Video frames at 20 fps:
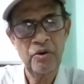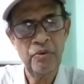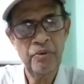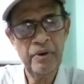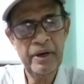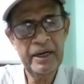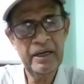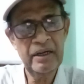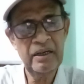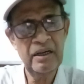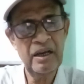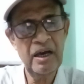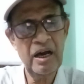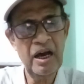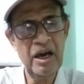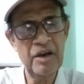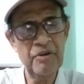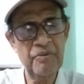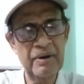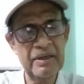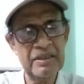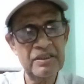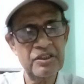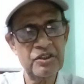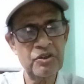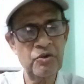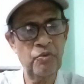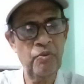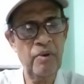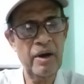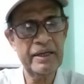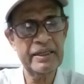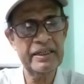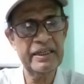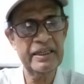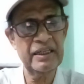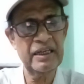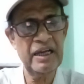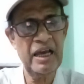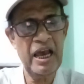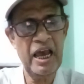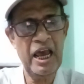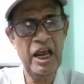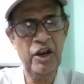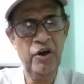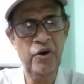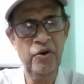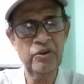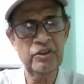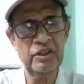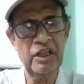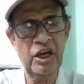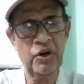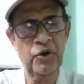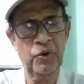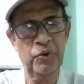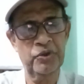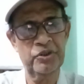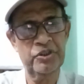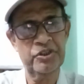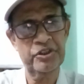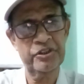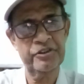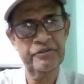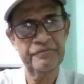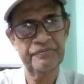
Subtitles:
When I was walking along the road,